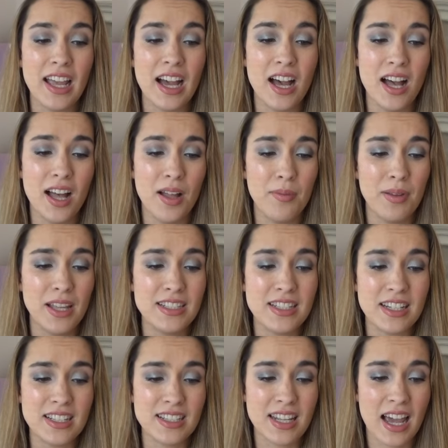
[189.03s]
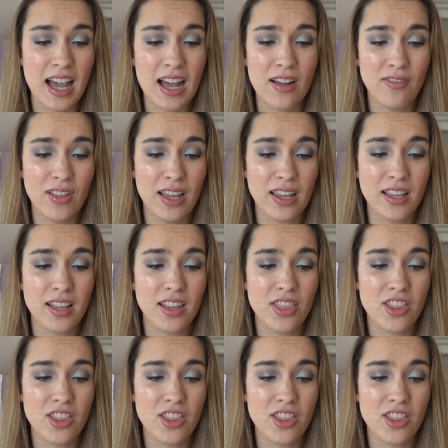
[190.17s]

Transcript: Um, it does have like